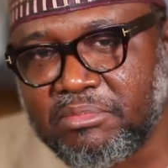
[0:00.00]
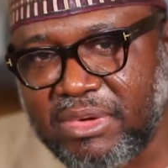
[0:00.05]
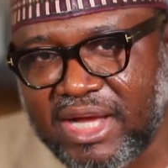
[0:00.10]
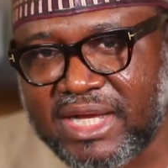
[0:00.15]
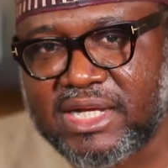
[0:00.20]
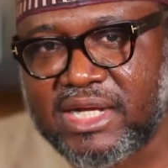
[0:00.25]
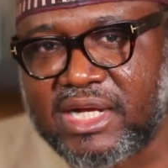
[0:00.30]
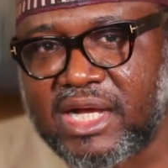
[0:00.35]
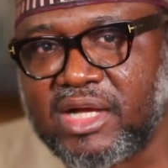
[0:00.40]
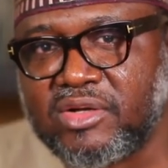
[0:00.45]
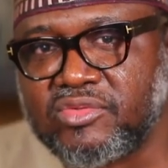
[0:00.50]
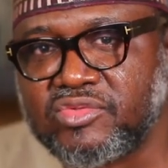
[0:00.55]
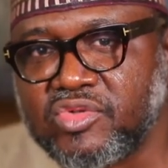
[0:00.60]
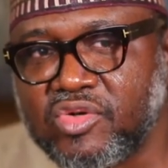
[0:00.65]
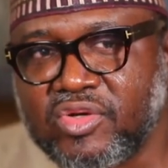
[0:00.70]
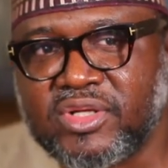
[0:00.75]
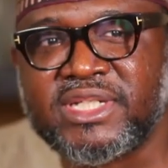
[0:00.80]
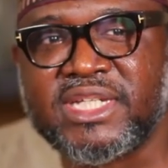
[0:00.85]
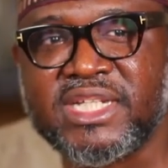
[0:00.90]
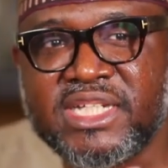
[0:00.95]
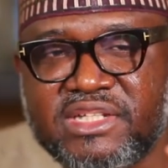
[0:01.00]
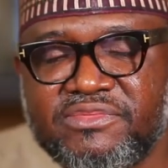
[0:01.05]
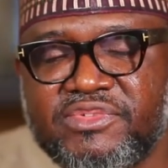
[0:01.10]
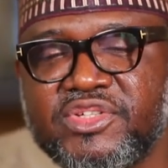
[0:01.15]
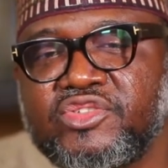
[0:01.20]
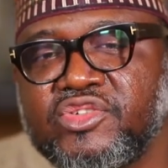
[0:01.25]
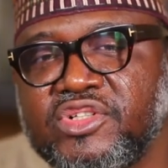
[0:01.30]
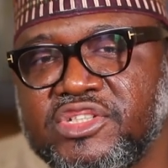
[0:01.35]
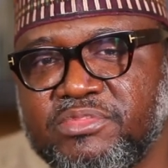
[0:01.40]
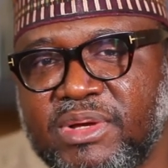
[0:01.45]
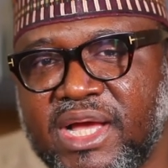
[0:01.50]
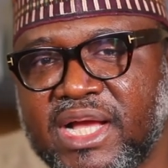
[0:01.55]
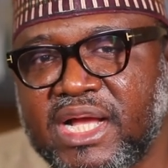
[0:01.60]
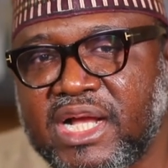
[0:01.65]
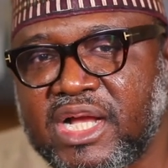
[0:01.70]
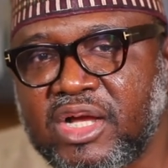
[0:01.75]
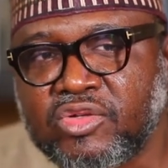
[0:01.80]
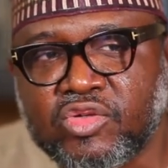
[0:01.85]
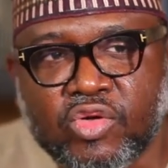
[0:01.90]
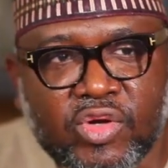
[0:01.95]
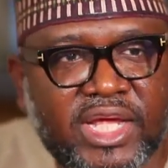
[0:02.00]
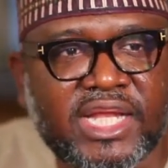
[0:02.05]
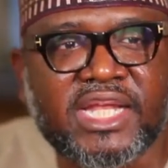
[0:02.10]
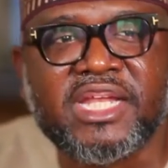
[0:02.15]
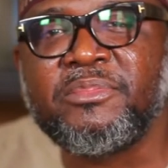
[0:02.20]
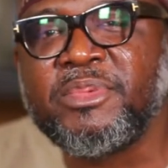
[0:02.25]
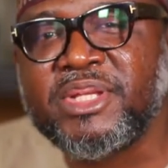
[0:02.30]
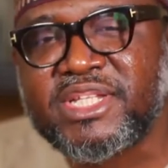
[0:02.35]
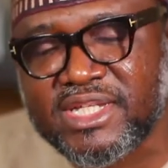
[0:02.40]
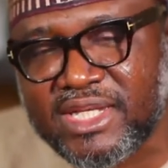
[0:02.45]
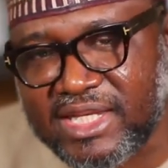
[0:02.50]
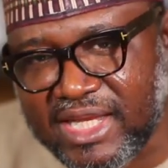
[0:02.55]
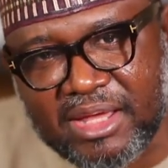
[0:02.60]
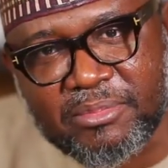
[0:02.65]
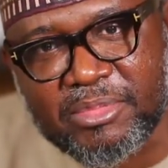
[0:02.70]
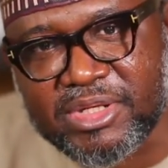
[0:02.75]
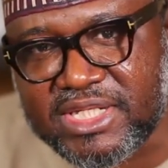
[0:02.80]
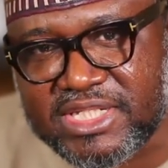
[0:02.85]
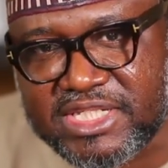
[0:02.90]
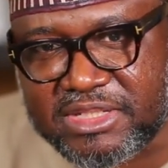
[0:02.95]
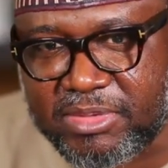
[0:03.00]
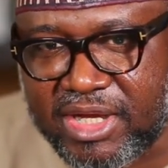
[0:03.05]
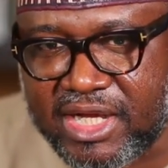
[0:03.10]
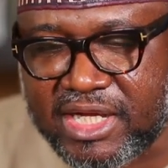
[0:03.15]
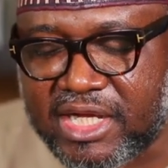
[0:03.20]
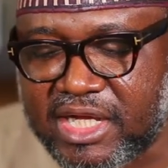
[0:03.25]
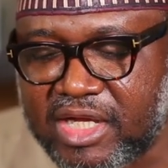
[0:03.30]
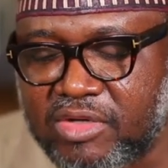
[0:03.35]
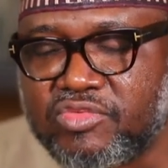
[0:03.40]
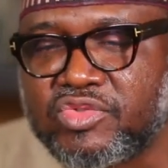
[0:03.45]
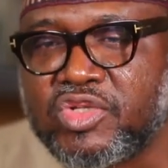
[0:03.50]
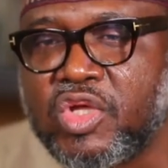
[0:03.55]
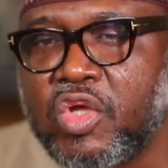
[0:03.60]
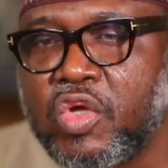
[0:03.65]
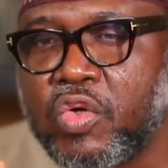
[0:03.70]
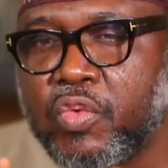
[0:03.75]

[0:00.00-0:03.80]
bank account or an individual's bank account or a limited liability bank account.